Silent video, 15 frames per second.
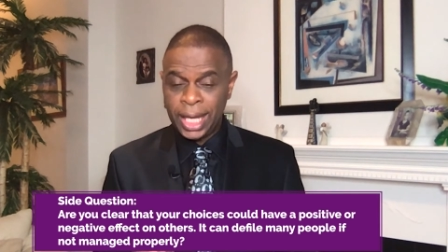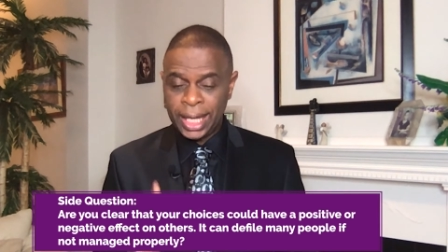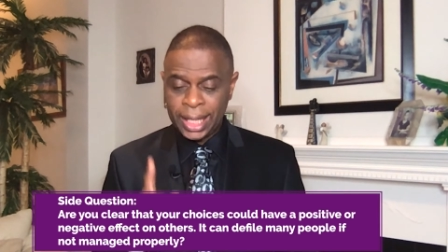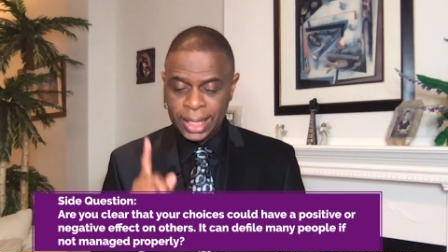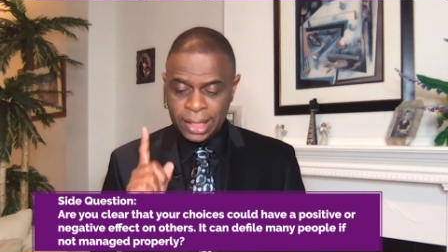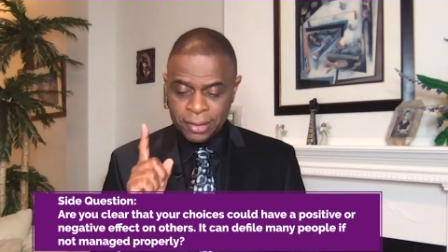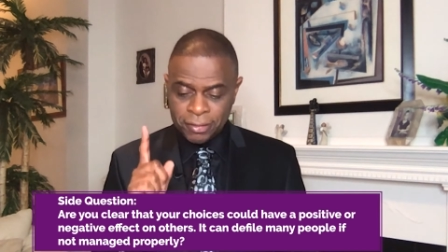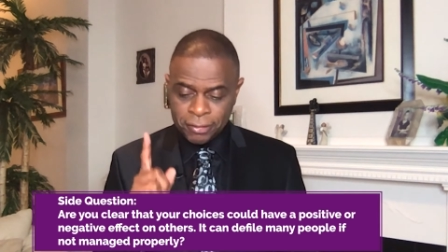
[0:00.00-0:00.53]
It
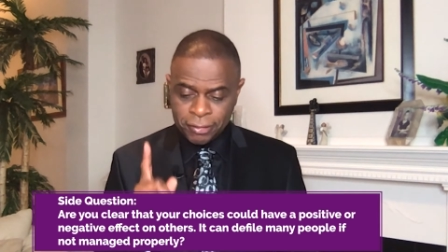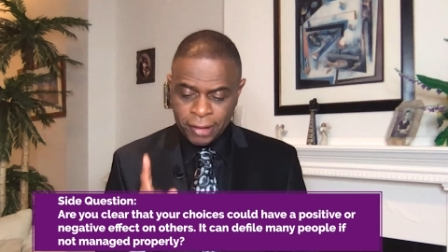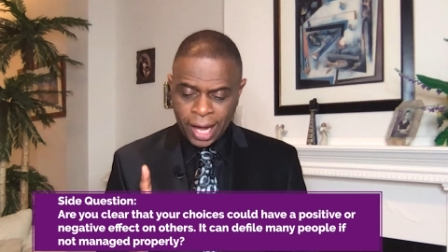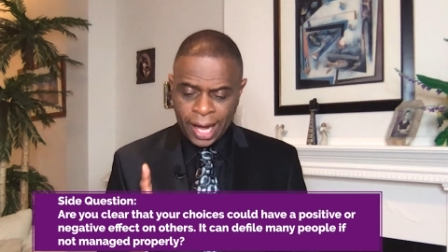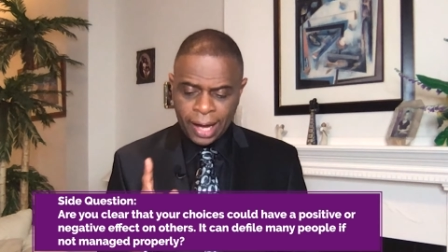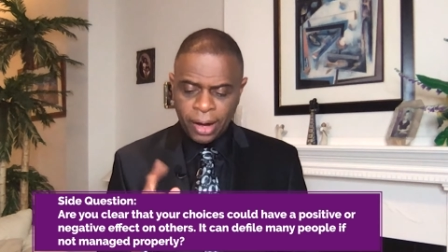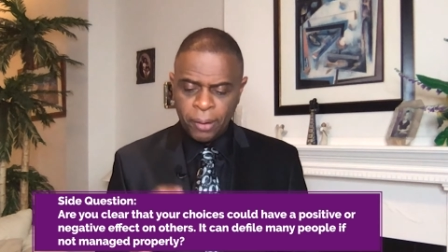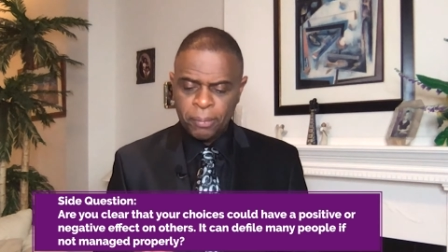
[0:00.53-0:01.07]
can
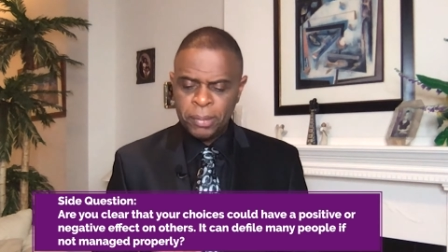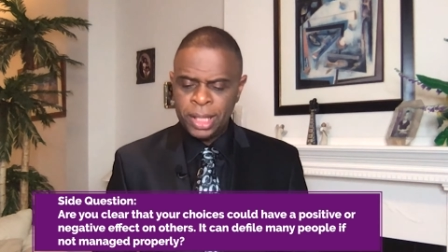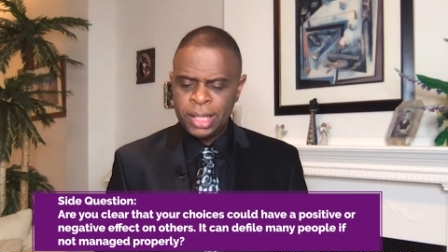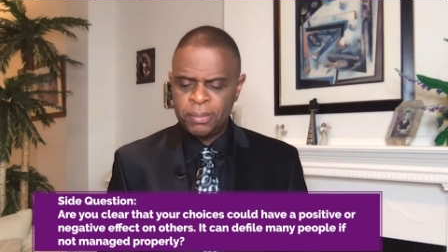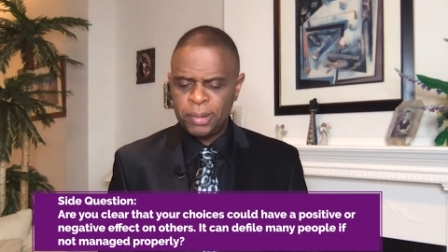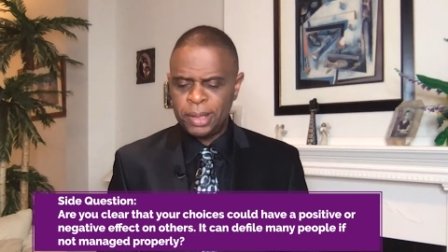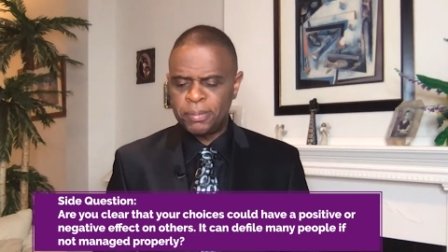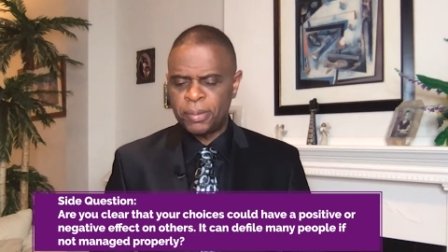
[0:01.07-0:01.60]
defile
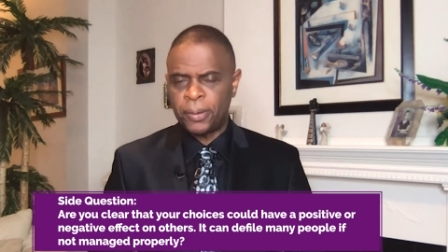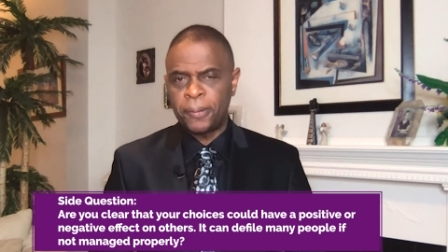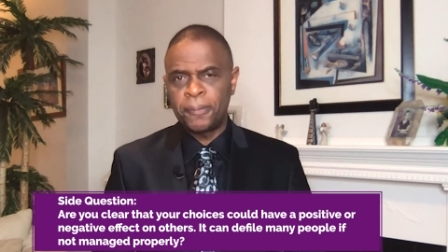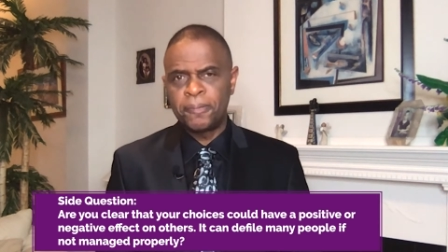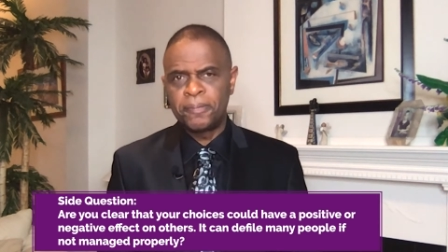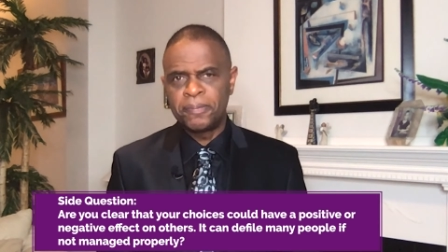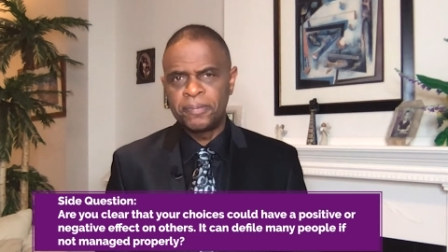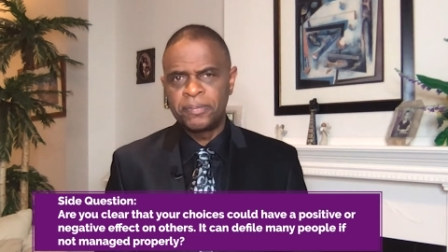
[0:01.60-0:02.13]
many people
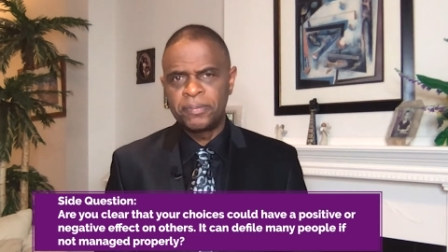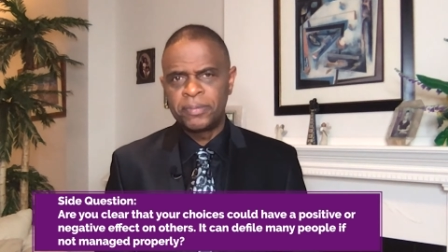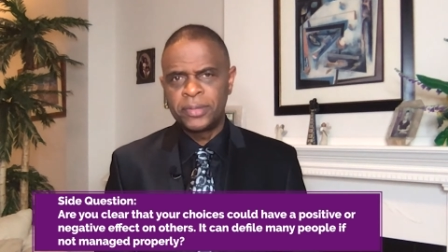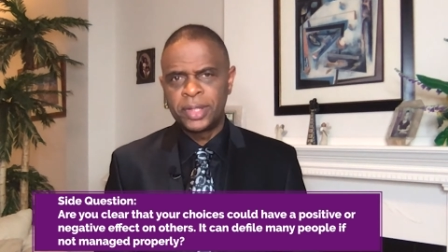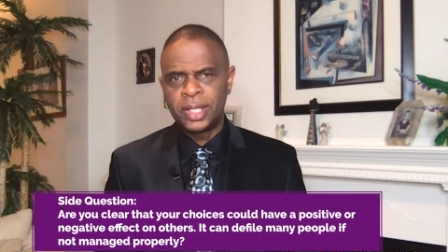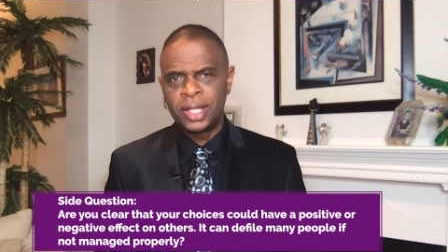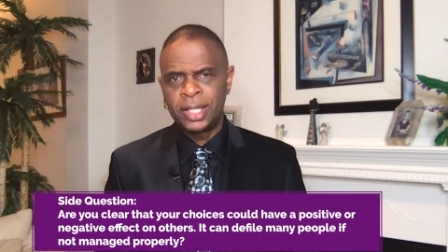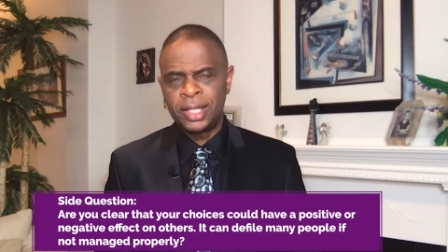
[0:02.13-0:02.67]

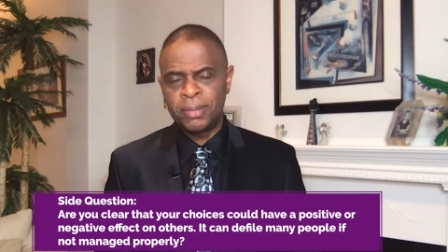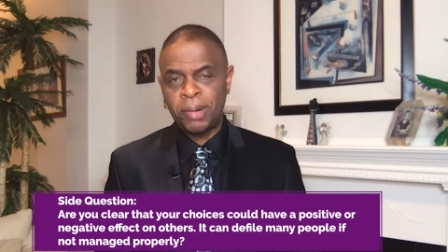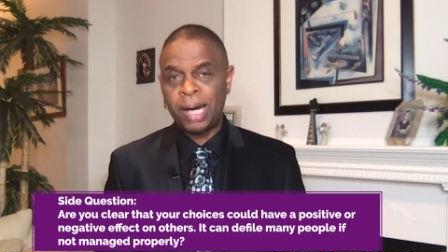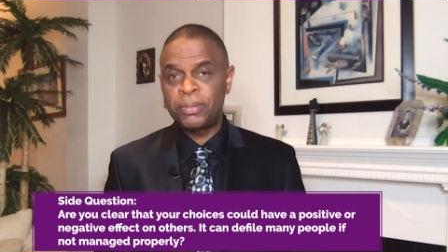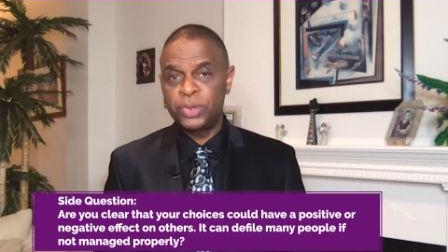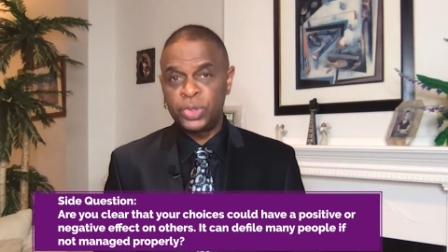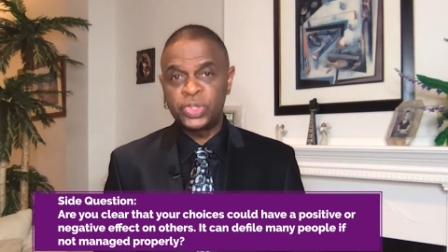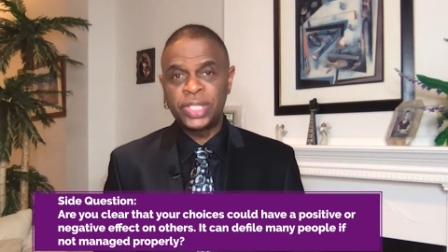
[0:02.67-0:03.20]
the
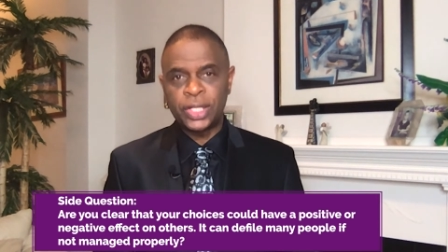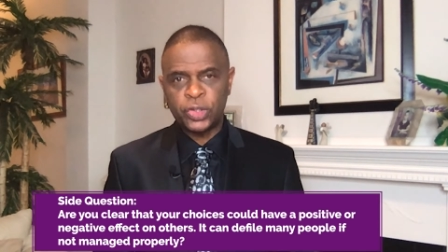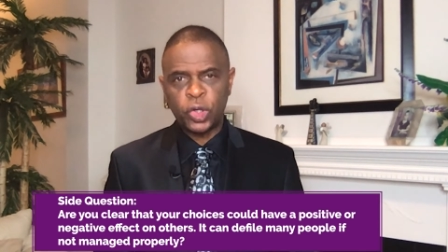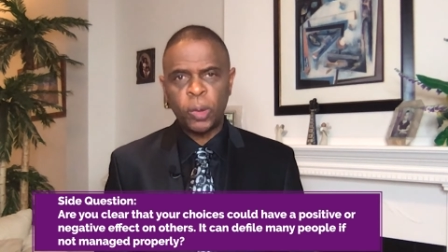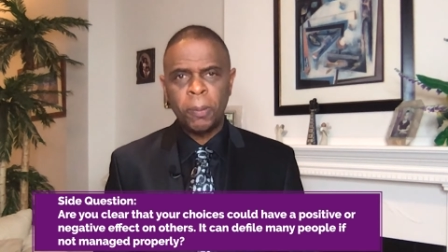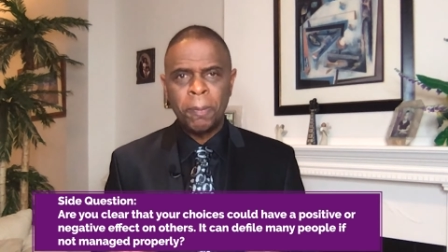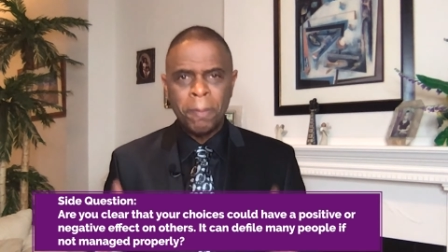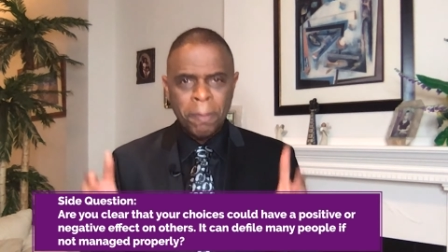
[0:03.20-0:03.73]
Bible uses that
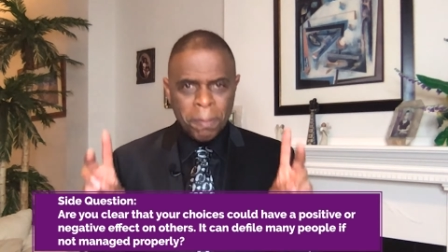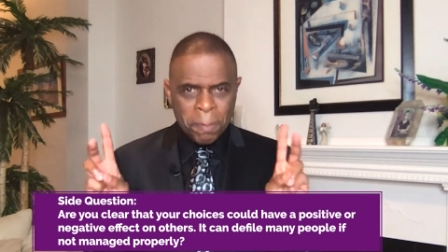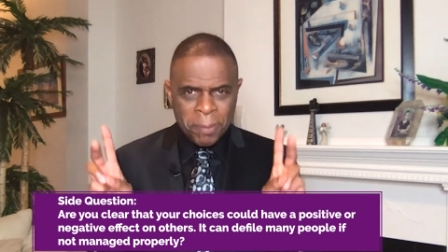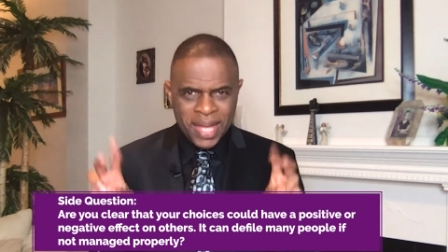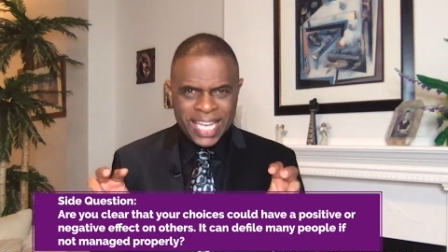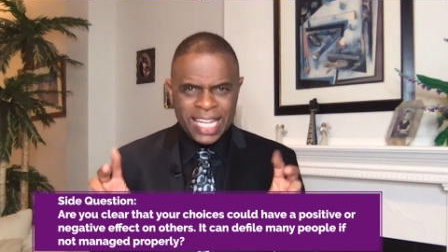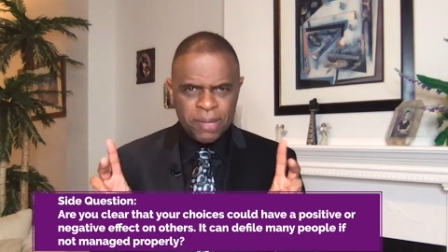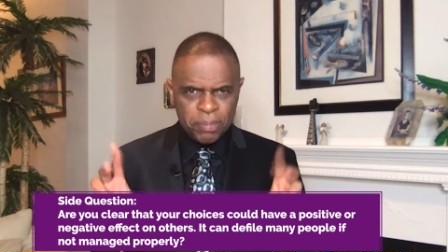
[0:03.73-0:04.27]
term,
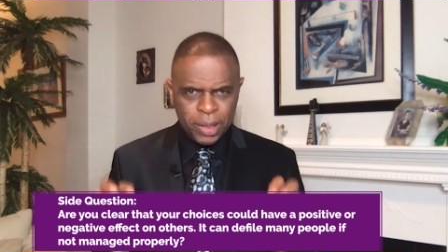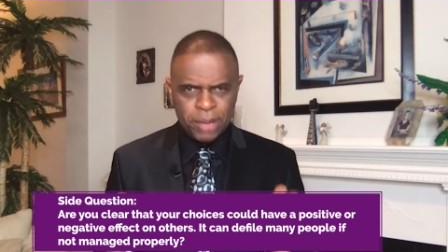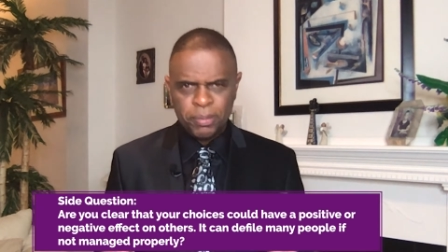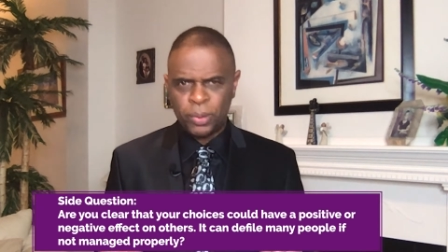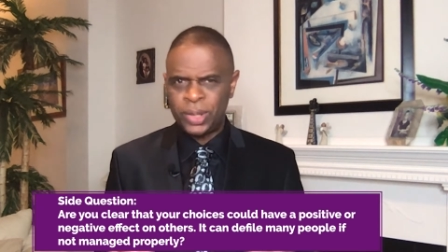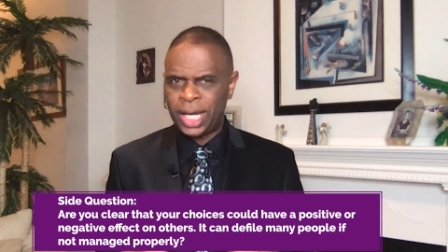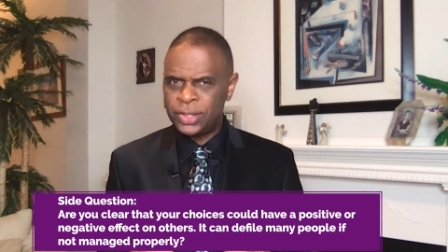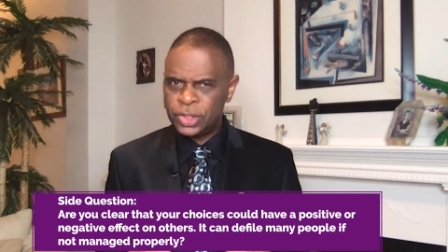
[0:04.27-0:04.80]
many
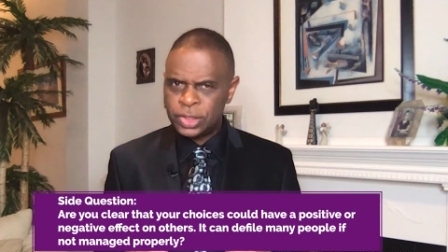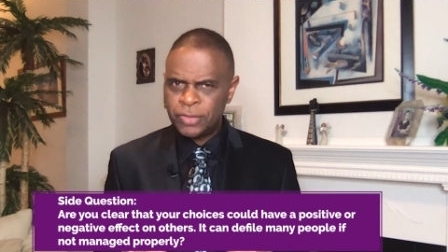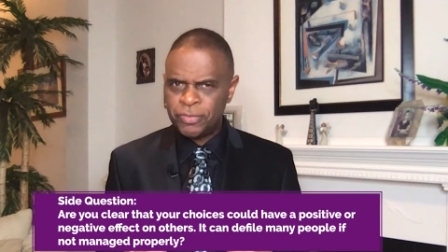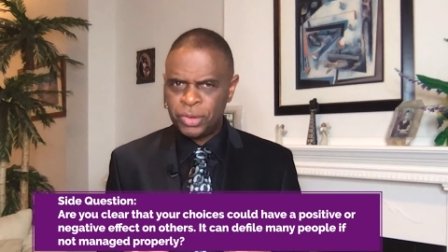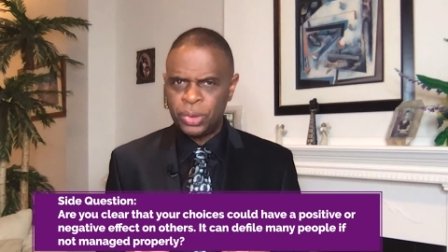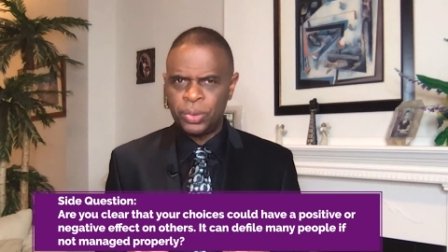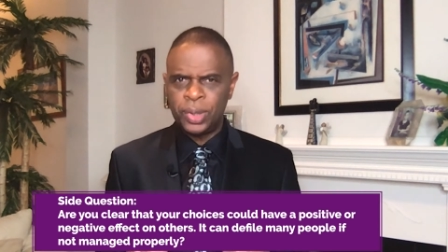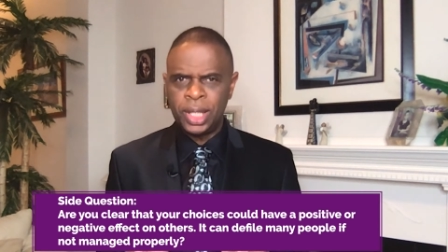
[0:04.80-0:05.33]
people, not just a
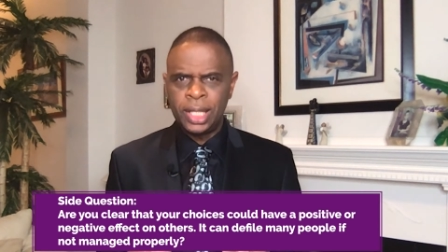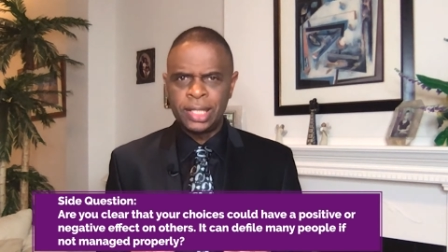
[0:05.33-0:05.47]
few.